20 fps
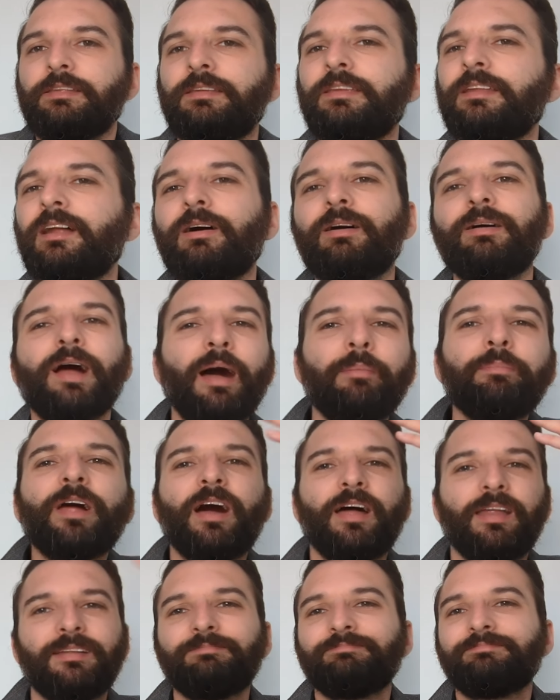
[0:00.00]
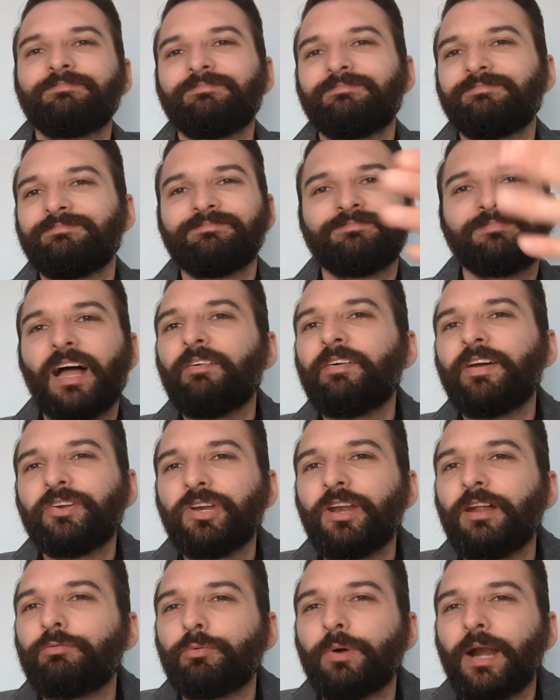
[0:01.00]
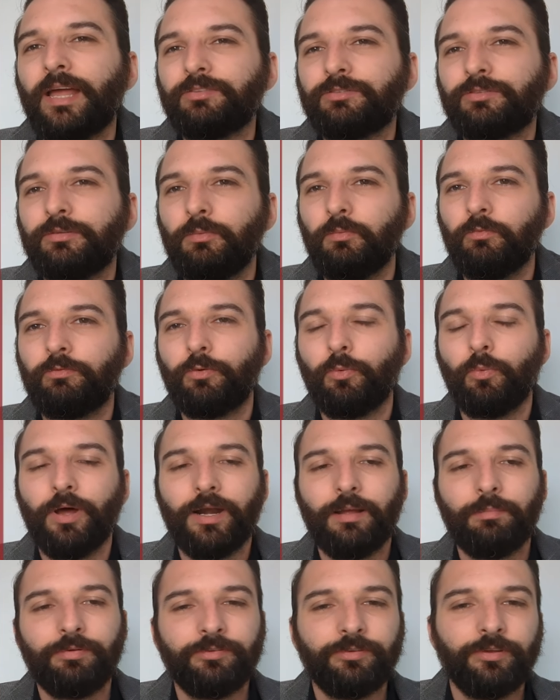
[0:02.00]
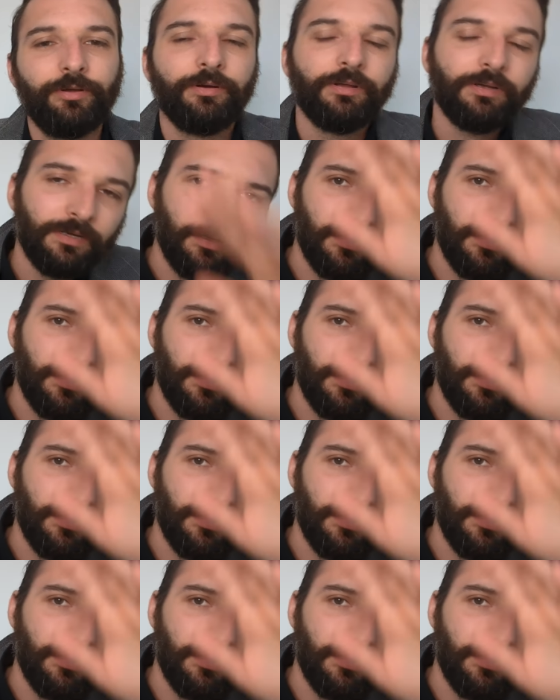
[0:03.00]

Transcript: You know, I've had enough rants in for one episode.